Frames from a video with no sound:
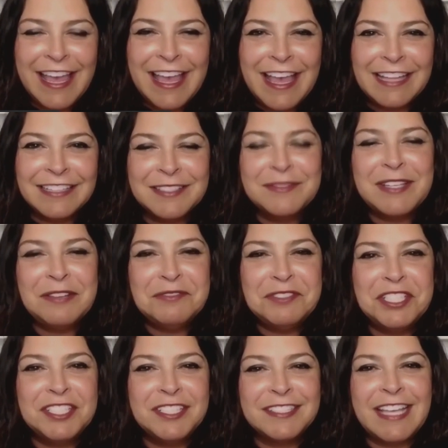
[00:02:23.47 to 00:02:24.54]
And sometimes she
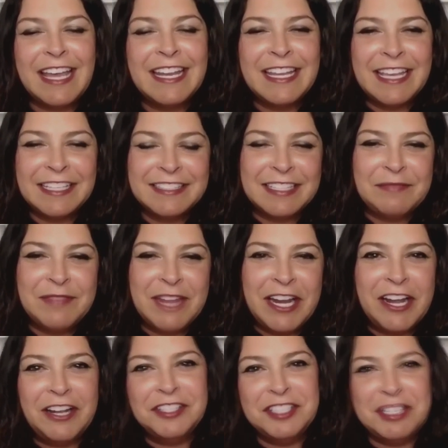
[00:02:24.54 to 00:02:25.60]
just kind of gets up
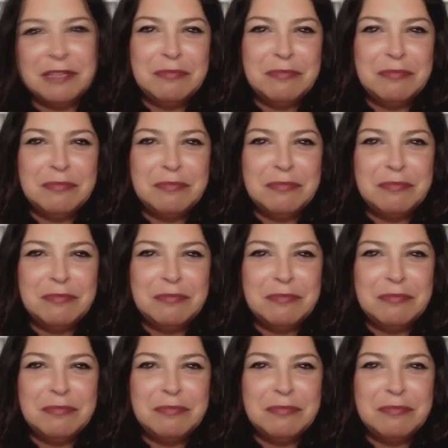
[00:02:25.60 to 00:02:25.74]
there and she